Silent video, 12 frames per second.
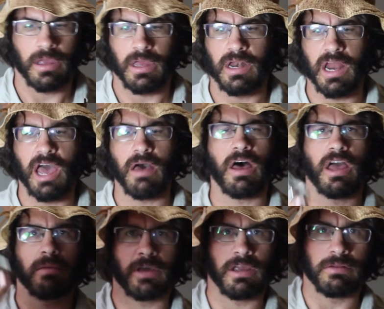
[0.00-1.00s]
And now
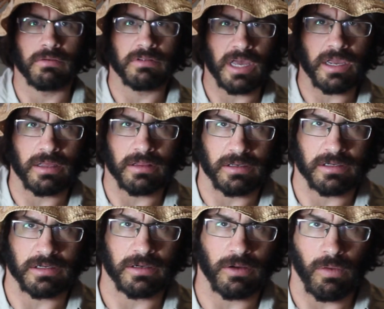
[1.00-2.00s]
I'm going to take
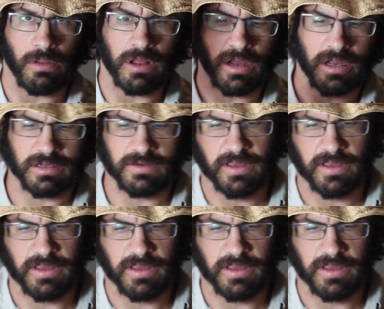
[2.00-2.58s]
this Kolgaans